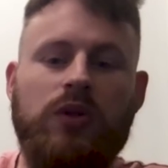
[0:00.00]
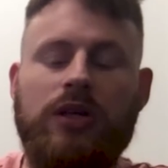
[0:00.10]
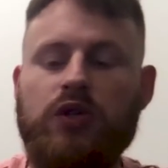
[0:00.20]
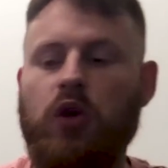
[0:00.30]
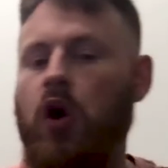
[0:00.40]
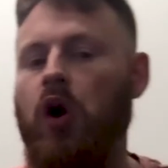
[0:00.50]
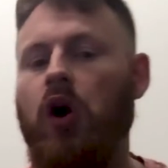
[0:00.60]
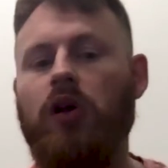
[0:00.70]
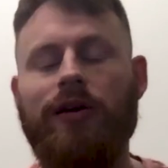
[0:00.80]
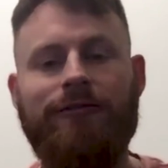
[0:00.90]
These are
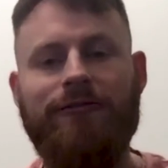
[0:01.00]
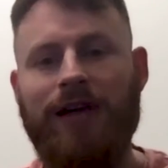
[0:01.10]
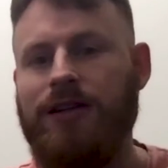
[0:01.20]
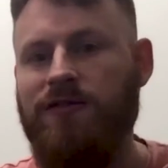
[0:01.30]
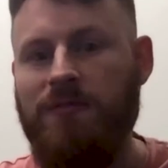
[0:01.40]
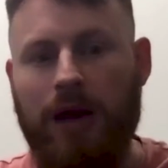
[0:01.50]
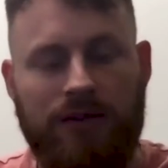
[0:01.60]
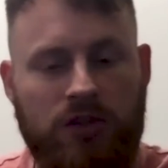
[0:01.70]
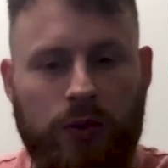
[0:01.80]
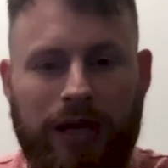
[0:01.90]
all effective
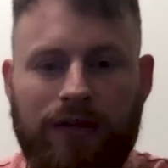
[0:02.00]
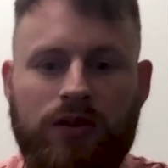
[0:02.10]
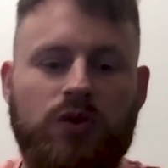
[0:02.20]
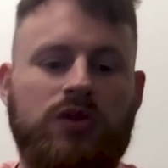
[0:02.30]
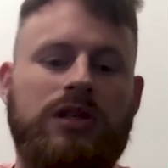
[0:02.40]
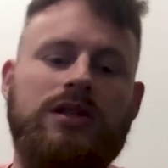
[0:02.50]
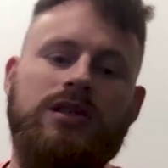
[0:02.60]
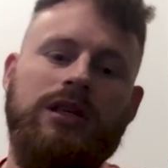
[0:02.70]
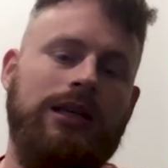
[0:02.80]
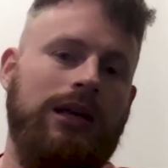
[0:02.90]
methods. We have used these
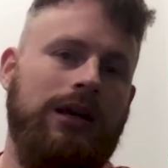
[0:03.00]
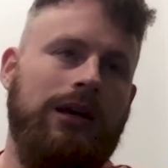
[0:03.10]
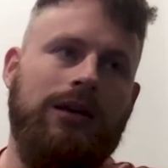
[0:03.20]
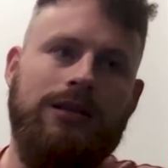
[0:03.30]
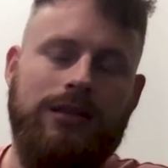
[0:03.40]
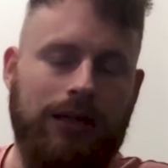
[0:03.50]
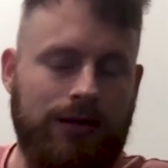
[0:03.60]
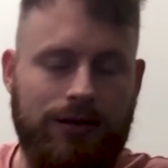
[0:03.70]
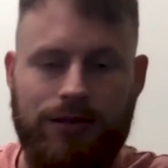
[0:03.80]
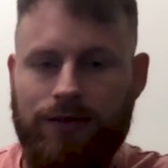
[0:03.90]
to get
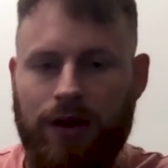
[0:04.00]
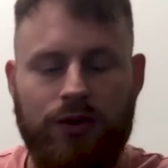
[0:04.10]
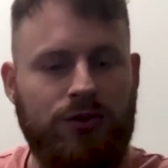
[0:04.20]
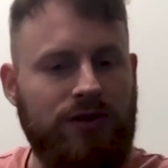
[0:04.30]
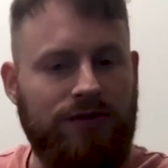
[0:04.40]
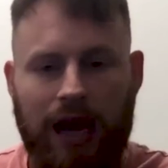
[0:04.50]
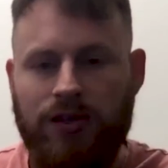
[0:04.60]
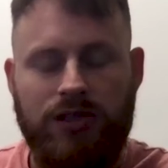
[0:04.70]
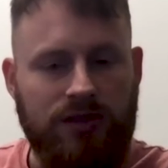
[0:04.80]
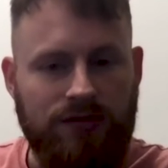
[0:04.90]
tens, hundreds of
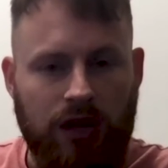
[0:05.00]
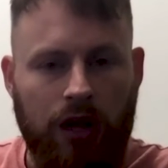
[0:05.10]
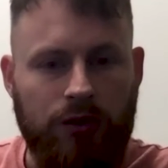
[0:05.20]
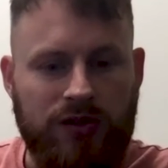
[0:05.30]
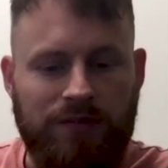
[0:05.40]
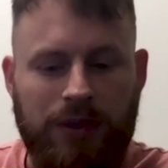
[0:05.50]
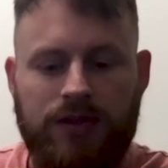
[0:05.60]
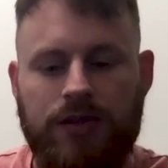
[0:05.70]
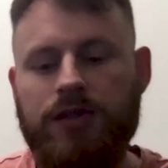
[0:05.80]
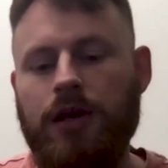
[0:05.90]
thousands of dollars of
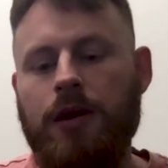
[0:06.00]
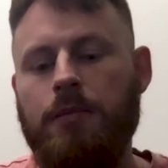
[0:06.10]
business.